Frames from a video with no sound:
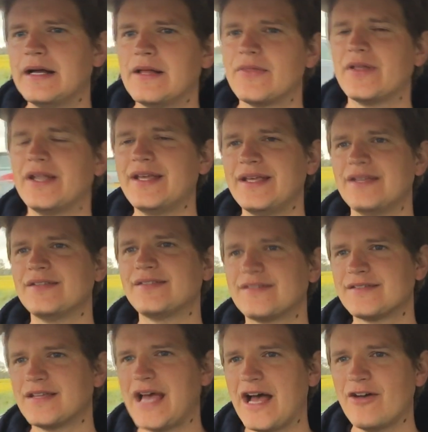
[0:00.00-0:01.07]
than it is
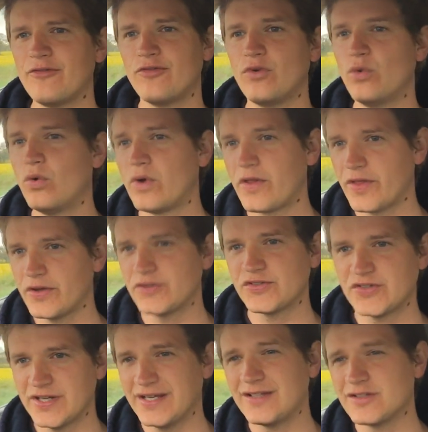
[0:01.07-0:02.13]
to have all of those
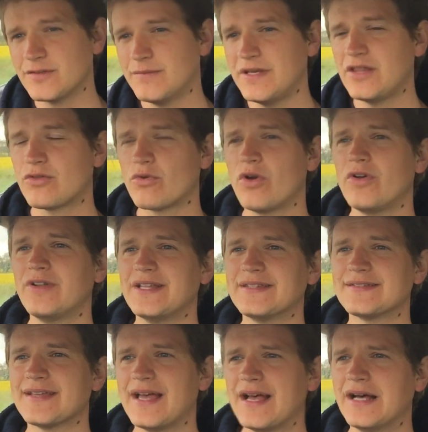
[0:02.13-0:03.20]
things and be thrown
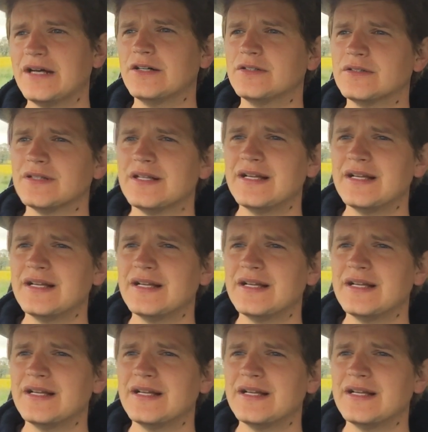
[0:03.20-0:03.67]
into hell.